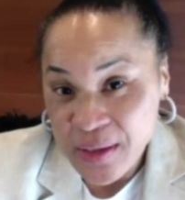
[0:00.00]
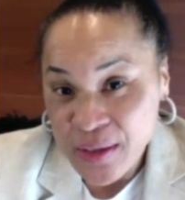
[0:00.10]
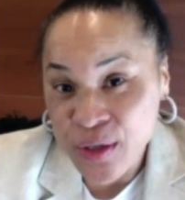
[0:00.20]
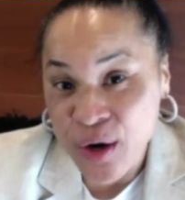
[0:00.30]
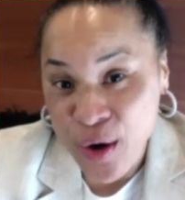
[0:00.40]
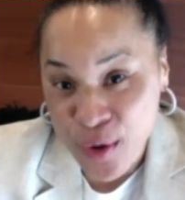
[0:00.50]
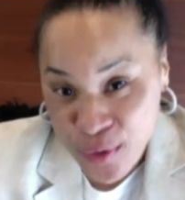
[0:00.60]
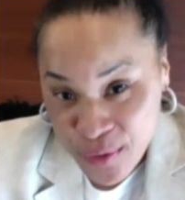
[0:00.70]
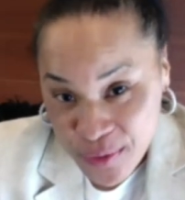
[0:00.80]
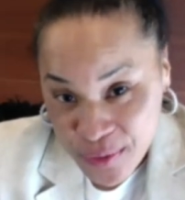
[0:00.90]
to
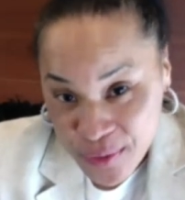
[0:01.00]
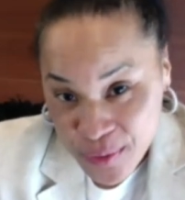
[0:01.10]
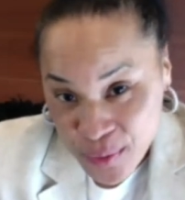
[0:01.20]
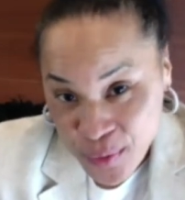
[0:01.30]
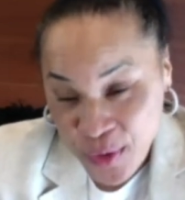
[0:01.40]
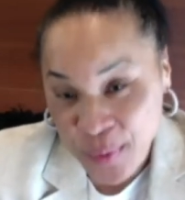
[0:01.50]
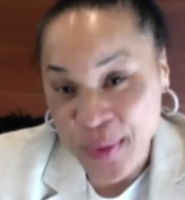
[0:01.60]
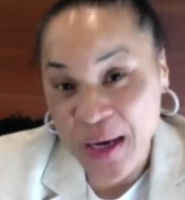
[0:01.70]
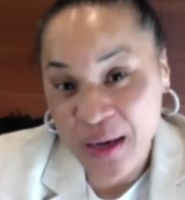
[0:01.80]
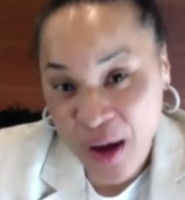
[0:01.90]
hurt or to
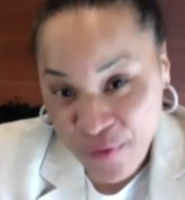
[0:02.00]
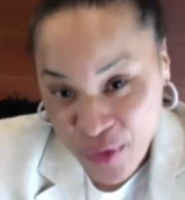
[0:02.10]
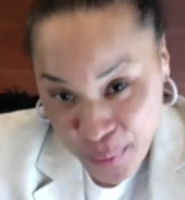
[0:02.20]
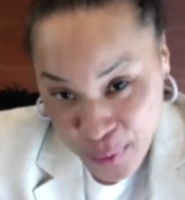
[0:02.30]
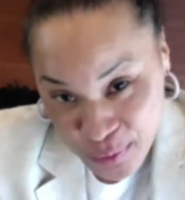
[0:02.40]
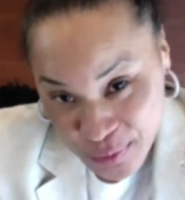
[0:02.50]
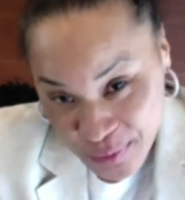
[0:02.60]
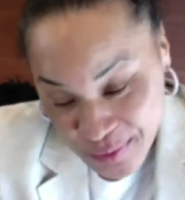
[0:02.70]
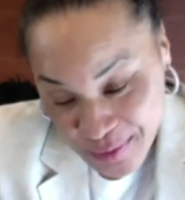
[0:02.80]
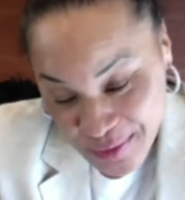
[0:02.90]
be uncomfortable.
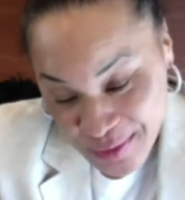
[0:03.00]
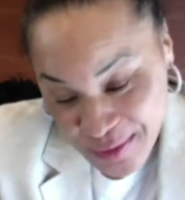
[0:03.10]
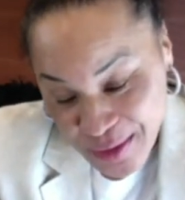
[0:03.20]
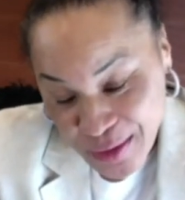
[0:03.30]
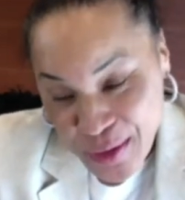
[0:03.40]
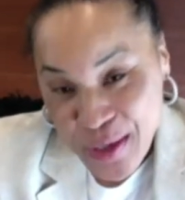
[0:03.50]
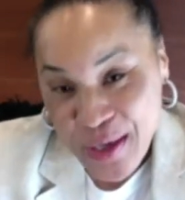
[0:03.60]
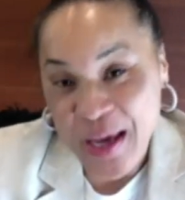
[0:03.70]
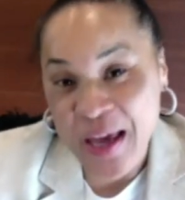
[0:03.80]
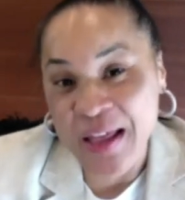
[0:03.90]

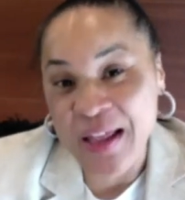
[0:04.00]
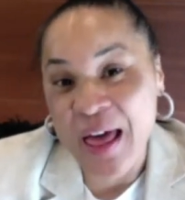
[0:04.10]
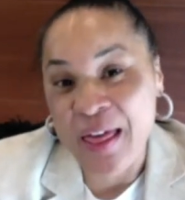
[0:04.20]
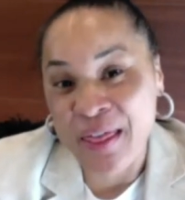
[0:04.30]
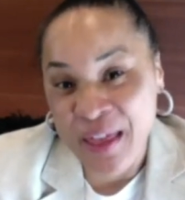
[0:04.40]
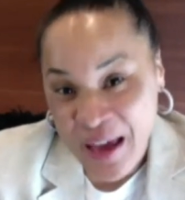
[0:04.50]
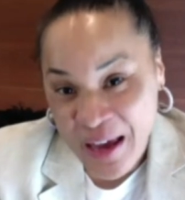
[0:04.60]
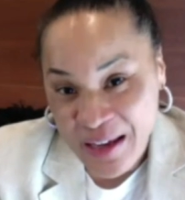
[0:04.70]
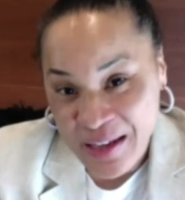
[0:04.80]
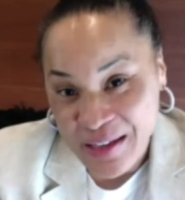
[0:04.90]
And
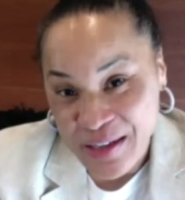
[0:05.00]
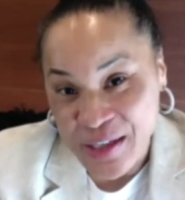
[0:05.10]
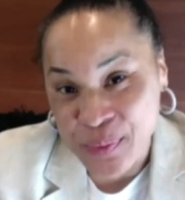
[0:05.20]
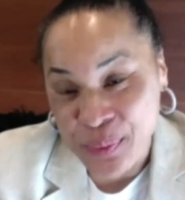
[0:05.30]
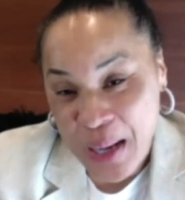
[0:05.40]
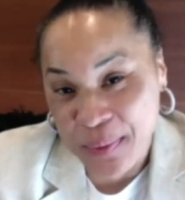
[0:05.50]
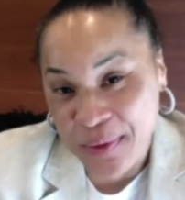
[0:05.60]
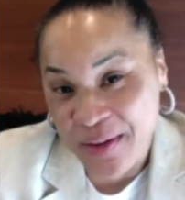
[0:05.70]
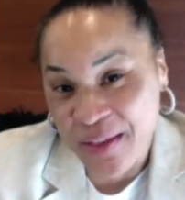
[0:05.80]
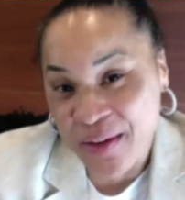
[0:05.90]
that is probably
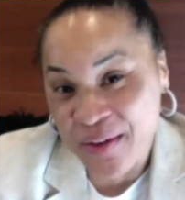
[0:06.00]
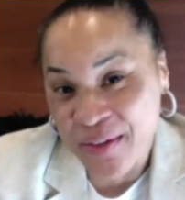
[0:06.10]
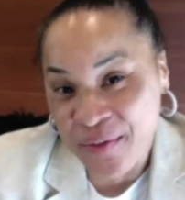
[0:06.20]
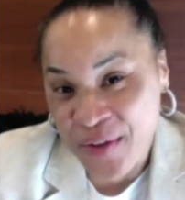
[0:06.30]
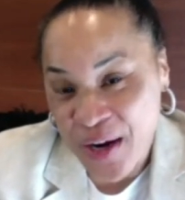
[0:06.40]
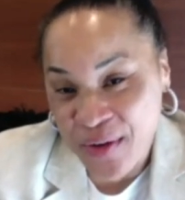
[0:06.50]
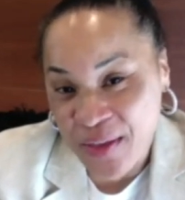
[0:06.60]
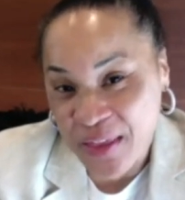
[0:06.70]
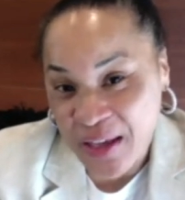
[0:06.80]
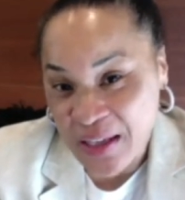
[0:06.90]
the, the, the, very
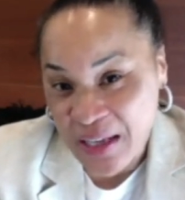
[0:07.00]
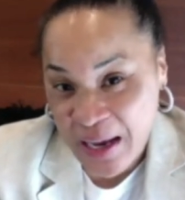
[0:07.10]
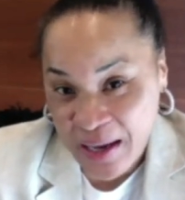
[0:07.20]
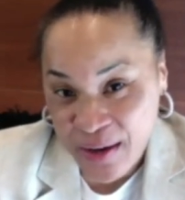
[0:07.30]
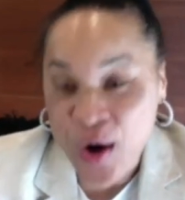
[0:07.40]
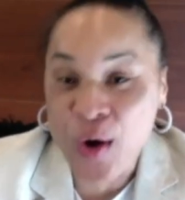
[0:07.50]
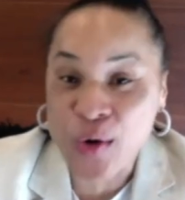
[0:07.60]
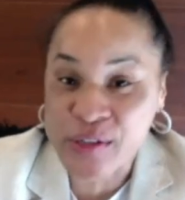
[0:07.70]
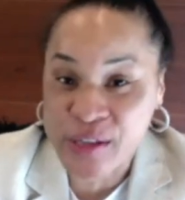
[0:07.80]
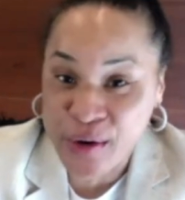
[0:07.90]
thing that
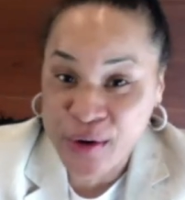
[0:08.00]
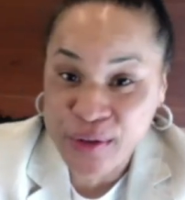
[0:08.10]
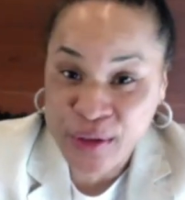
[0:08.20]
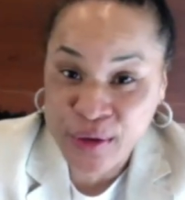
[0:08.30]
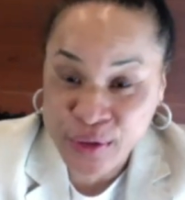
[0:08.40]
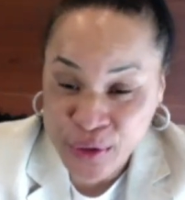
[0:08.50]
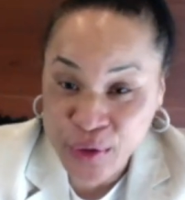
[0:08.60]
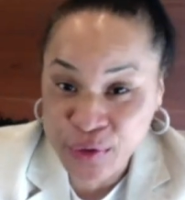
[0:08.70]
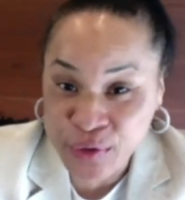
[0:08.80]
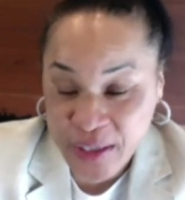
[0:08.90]
hurts their, their
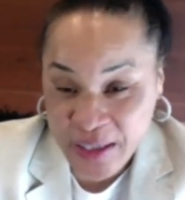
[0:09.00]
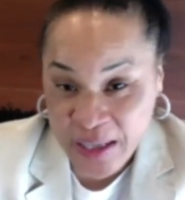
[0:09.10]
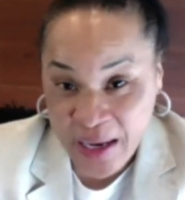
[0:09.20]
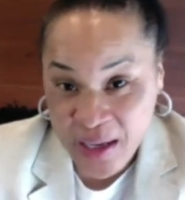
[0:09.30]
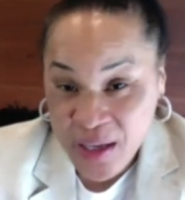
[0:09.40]
children and that